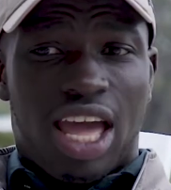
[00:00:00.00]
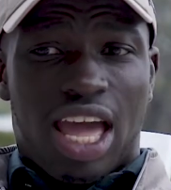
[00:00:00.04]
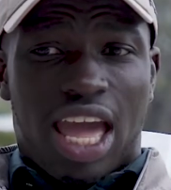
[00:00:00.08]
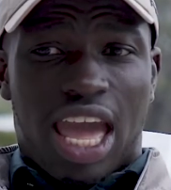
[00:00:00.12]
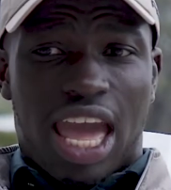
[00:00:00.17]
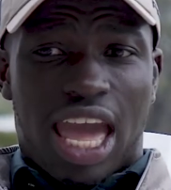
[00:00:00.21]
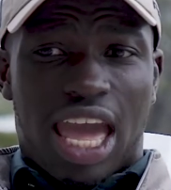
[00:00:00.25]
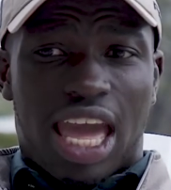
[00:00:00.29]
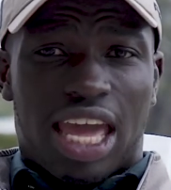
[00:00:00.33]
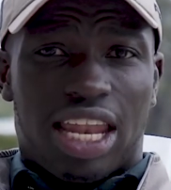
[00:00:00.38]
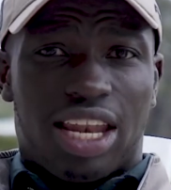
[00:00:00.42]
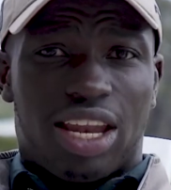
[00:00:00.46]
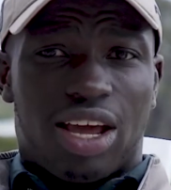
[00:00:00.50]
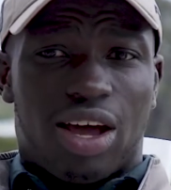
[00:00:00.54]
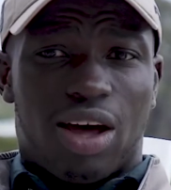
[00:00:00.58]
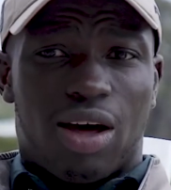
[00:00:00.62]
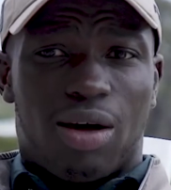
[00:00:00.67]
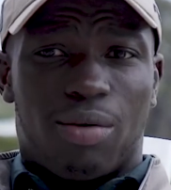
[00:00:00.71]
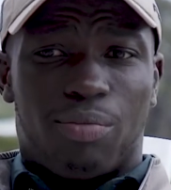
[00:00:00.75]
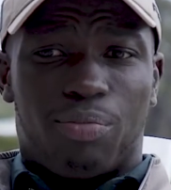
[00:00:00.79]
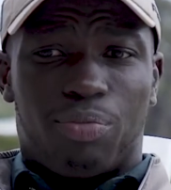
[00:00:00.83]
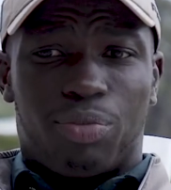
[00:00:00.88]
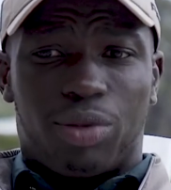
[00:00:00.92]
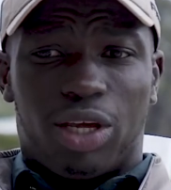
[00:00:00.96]
And,
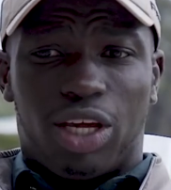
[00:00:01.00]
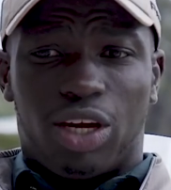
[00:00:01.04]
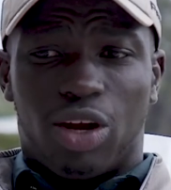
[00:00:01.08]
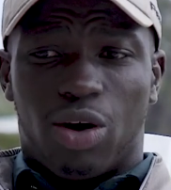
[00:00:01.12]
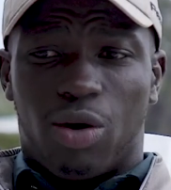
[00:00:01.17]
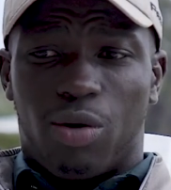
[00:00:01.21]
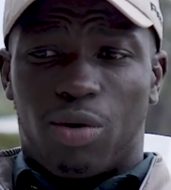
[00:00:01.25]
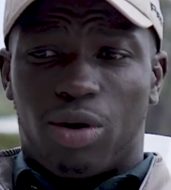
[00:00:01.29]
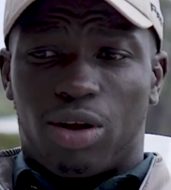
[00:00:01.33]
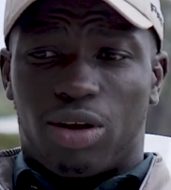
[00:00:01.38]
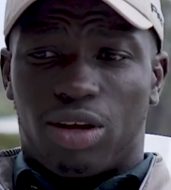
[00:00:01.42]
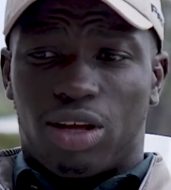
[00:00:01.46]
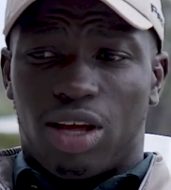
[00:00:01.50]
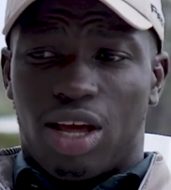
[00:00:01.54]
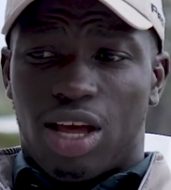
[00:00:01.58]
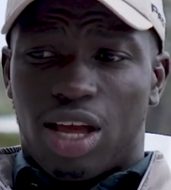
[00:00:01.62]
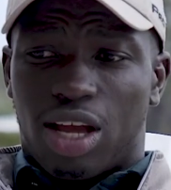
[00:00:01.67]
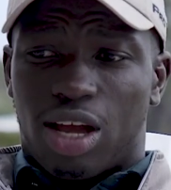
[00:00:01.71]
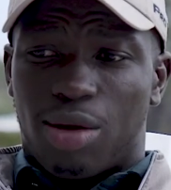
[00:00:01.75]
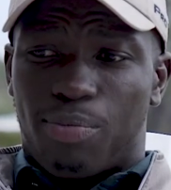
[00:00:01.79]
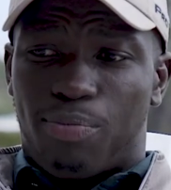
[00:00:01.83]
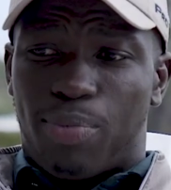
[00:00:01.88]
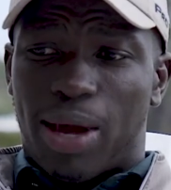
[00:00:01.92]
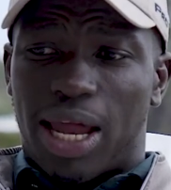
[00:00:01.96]

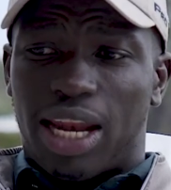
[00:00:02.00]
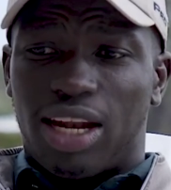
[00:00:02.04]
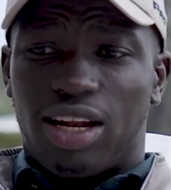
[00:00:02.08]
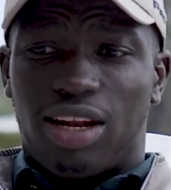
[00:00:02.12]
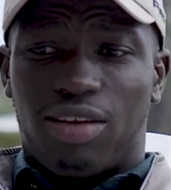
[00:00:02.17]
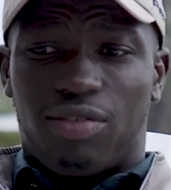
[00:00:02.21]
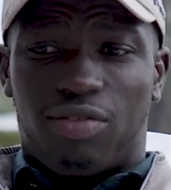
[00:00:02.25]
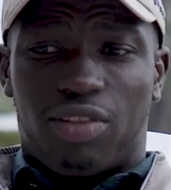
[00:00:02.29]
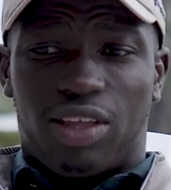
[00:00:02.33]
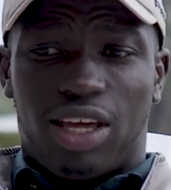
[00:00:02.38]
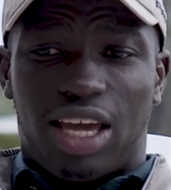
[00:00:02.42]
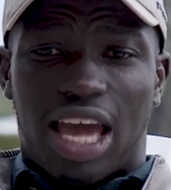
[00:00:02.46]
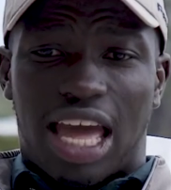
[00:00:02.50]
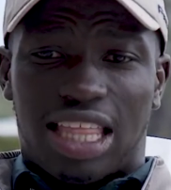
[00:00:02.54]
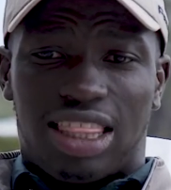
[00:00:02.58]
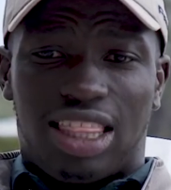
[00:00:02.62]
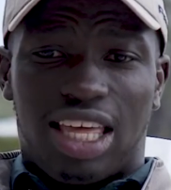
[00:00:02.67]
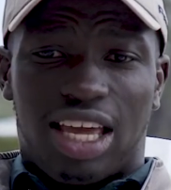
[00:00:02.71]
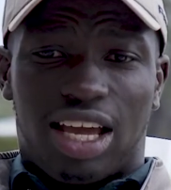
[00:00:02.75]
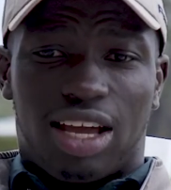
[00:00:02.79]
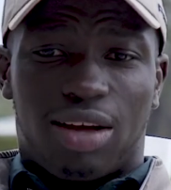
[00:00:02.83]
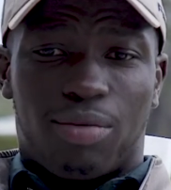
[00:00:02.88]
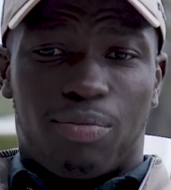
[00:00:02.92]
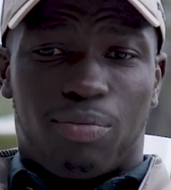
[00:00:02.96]
competitively, I
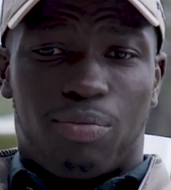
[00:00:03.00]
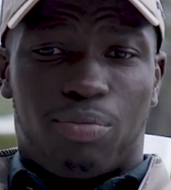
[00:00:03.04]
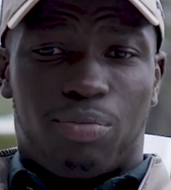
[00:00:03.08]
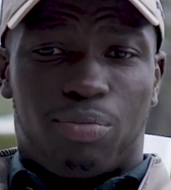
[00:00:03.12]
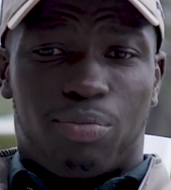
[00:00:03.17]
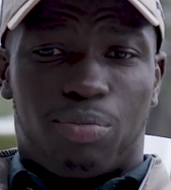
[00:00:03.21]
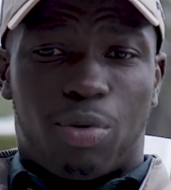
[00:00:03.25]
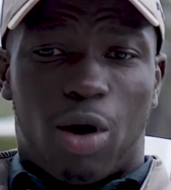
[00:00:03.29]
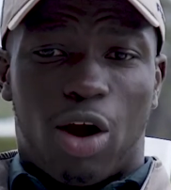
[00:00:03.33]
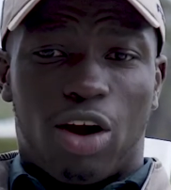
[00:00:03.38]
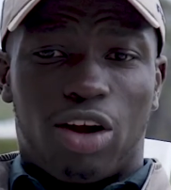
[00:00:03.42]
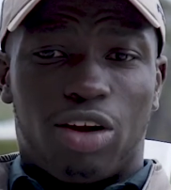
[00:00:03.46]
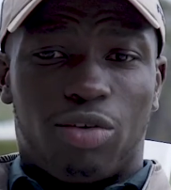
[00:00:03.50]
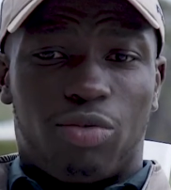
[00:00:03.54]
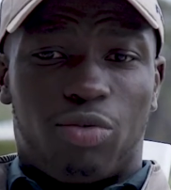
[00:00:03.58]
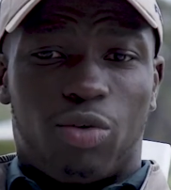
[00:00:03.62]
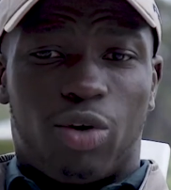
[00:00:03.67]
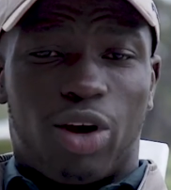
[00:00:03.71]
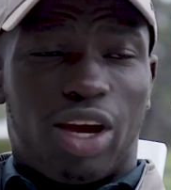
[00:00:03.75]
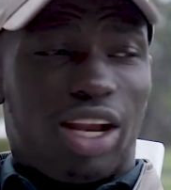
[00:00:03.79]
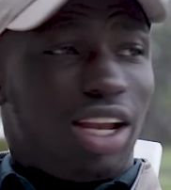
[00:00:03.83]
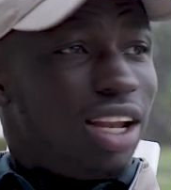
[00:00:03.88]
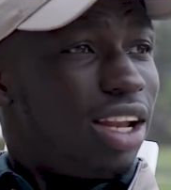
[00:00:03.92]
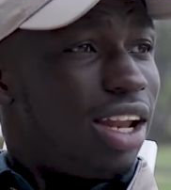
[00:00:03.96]
think part of
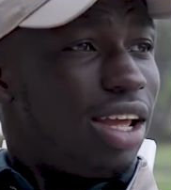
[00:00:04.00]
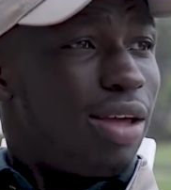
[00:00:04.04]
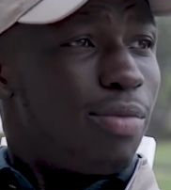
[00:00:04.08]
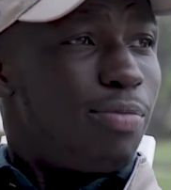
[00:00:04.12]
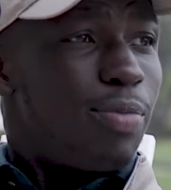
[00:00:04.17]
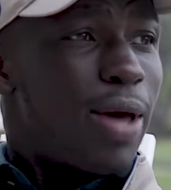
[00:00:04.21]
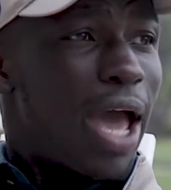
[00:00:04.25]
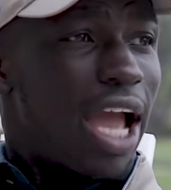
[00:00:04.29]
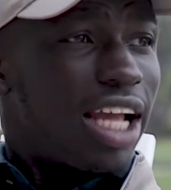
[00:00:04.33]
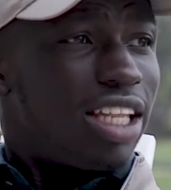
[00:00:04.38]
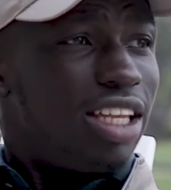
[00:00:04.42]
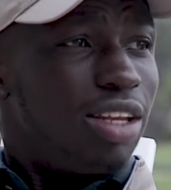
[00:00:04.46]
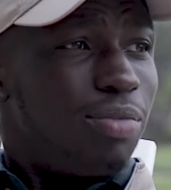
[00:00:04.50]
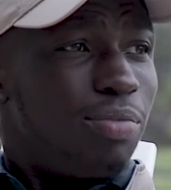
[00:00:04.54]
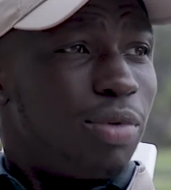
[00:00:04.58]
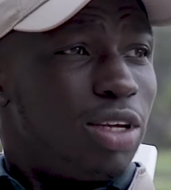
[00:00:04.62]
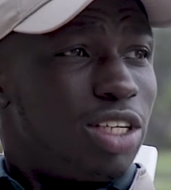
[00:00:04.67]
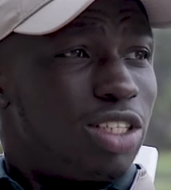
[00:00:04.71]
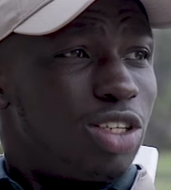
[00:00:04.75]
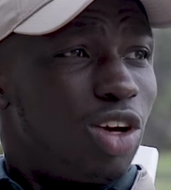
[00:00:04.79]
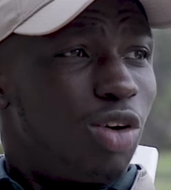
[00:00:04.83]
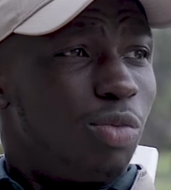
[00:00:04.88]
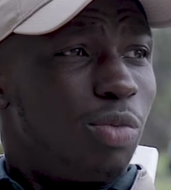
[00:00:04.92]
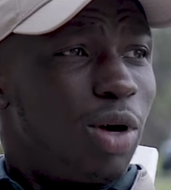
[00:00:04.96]
what impacted me
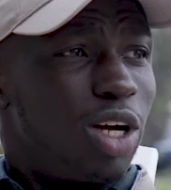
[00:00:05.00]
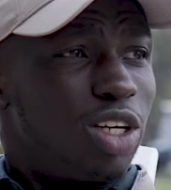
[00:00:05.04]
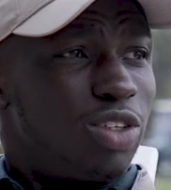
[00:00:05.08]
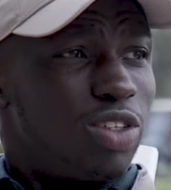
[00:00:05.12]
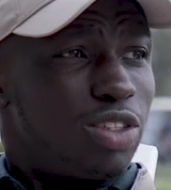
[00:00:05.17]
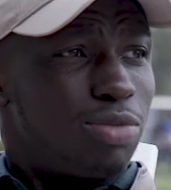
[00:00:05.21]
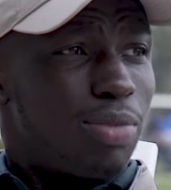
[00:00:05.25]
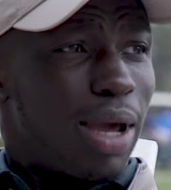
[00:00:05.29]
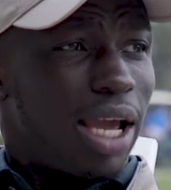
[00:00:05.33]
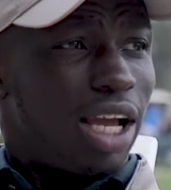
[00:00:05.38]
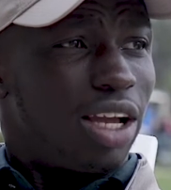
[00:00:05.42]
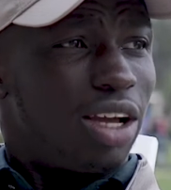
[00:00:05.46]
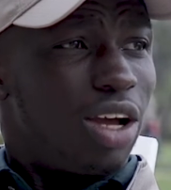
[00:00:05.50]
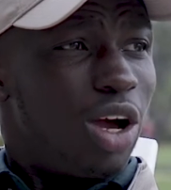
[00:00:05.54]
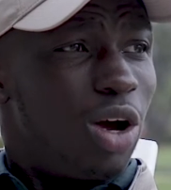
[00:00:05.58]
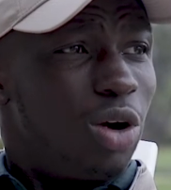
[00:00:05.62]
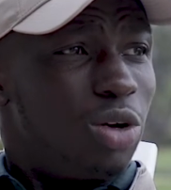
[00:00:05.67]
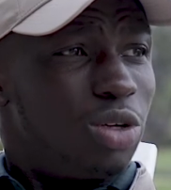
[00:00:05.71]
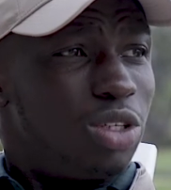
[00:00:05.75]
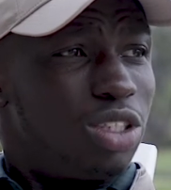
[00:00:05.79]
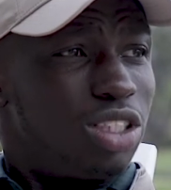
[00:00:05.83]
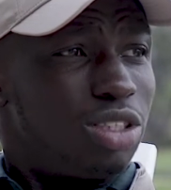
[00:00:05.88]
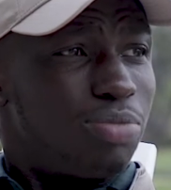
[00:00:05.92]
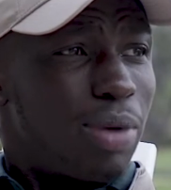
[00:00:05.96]
so much was my
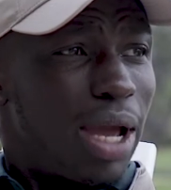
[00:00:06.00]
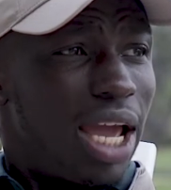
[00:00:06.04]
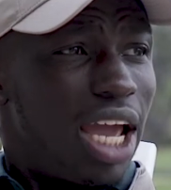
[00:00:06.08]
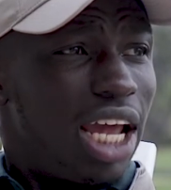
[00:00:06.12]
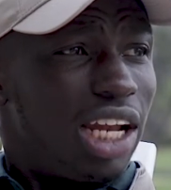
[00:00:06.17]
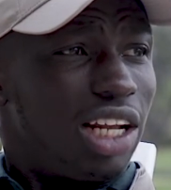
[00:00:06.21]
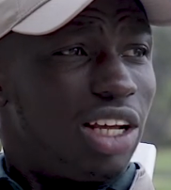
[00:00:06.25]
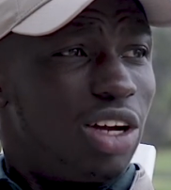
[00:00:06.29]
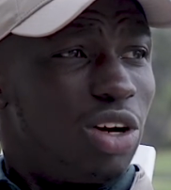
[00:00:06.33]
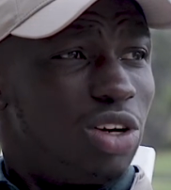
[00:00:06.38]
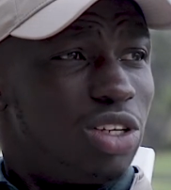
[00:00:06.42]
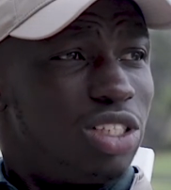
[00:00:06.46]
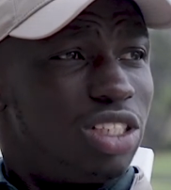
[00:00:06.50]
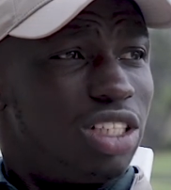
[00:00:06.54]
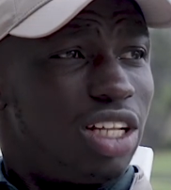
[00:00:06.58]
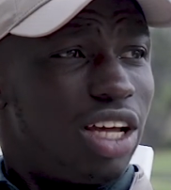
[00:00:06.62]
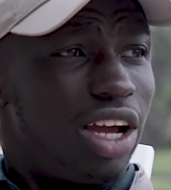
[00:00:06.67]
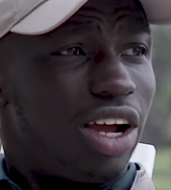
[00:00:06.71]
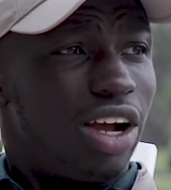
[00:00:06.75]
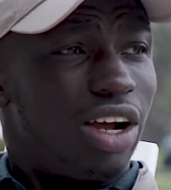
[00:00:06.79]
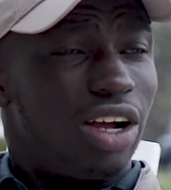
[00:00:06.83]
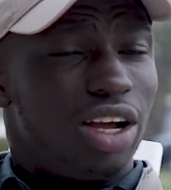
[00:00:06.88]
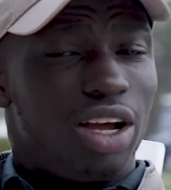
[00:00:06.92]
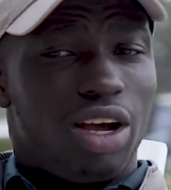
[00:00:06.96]
coach, my head coach
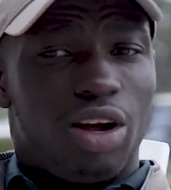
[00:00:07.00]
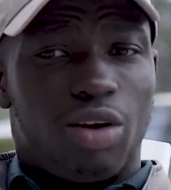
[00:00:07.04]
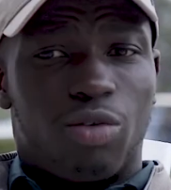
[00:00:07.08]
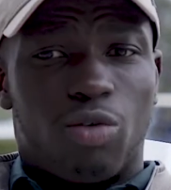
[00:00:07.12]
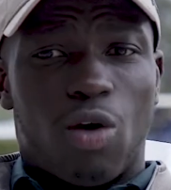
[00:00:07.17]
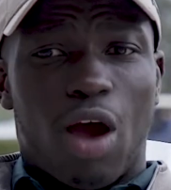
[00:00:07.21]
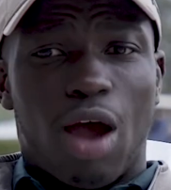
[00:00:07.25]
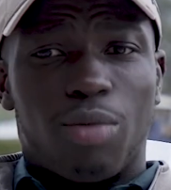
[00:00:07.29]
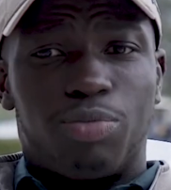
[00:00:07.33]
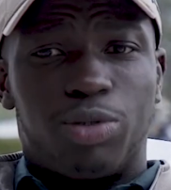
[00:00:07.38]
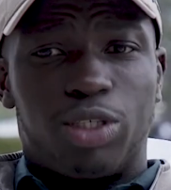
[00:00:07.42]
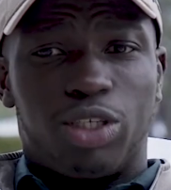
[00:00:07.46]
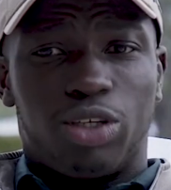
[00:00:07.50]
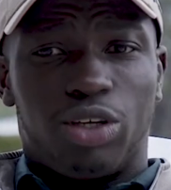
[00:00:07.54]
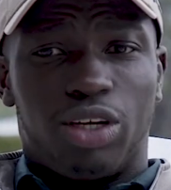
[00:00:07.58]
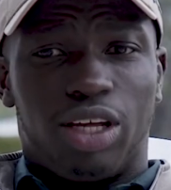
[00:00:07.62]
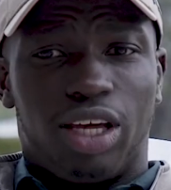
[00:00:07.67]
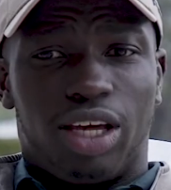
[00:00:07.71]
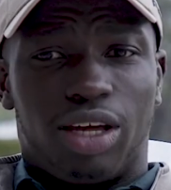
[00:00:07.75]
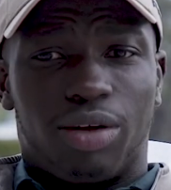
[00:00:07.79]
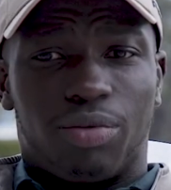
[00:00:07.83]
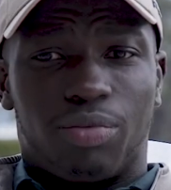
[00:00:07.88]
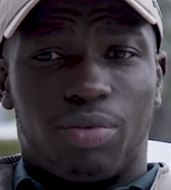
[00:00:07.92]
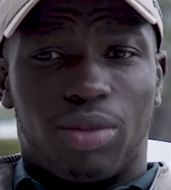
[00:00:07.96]
there, Rob
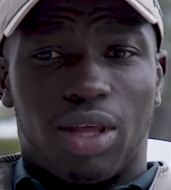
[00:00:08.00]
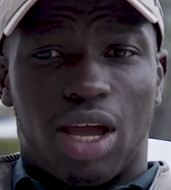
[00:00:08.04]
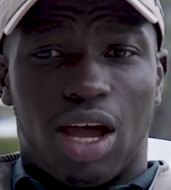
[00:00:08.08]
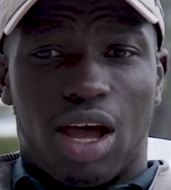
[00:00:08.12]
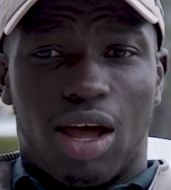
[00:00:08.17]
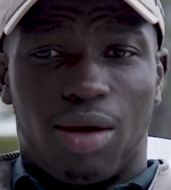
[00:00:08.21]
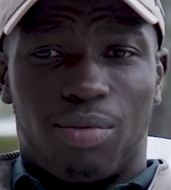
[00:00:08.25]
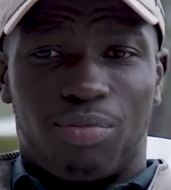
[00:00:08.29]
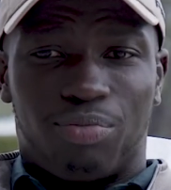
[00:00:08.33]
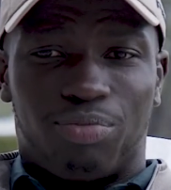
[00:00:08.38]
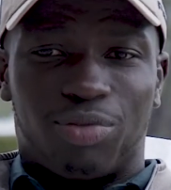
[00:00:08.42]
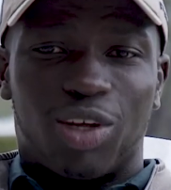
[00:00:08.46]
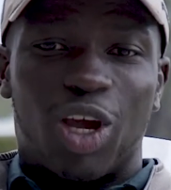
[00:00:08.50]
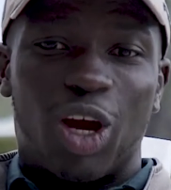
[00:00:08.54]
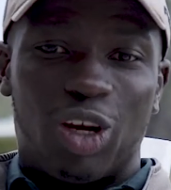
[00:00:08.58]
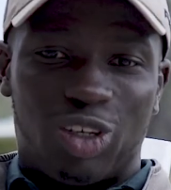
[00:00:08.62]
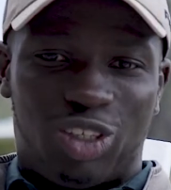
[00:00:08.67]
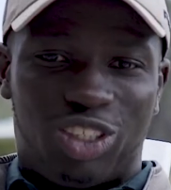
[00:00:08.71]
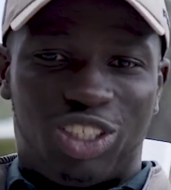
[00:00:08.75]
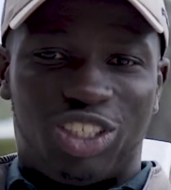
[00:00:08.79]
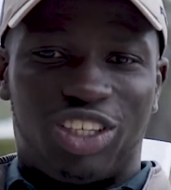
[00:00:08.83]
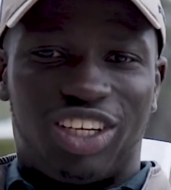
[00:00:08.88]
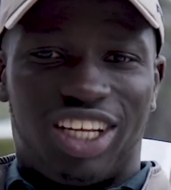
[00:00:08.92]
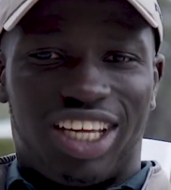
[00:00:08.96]
Schutte. Coach
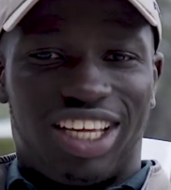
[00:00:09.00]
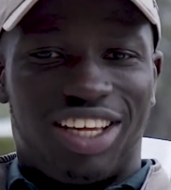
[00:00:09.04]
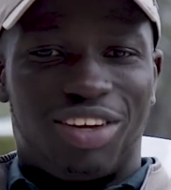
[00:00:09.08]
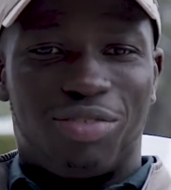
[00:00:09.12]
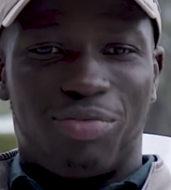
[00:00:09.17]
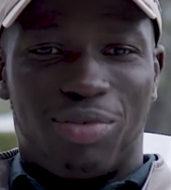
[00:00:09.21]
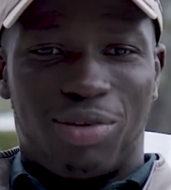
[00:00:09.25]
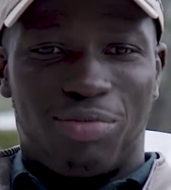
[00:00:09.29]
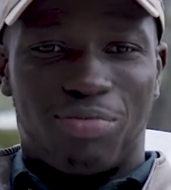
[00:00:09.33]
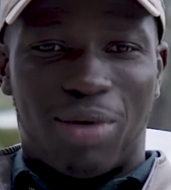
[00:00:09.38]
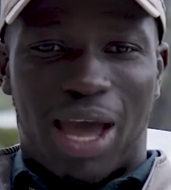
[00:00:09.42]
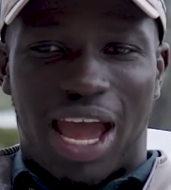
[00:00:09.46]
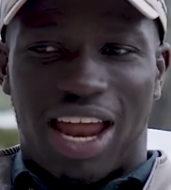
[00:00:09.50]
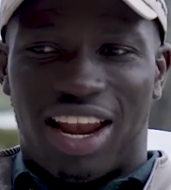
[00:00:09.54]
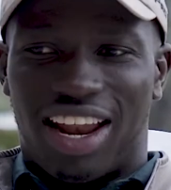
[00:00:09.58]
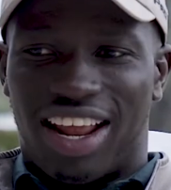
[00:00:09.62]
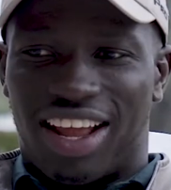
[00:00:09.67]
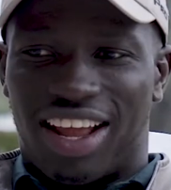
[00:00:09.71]
Schutte, he'll be mad that